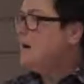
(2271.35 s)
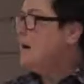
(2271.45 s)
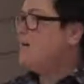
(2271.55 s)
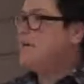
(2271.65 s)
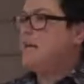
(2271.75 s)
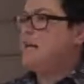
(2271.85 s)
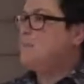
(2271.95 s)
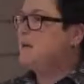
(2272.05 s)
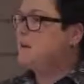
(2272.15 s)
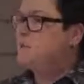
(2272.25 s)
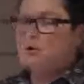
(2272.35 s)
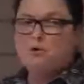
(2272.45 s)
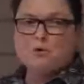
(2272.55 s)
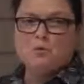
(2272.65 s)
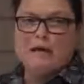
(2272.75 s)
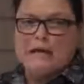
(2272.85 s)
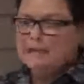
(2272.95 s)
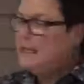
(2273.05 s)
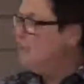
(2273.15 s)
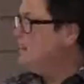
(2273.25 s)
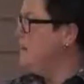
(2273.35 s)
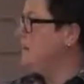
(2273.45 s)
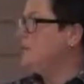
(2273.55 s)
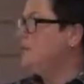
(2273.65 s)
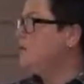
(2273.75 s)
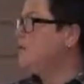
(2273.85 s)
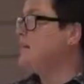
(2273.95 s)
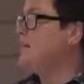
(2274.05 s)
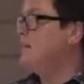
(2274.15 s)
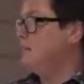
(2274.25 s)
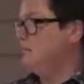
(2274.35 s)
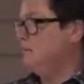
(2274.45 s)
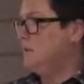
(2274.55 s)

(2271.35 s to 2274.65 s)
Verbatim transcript: I've scanned my computer weekly, and I know it's clean.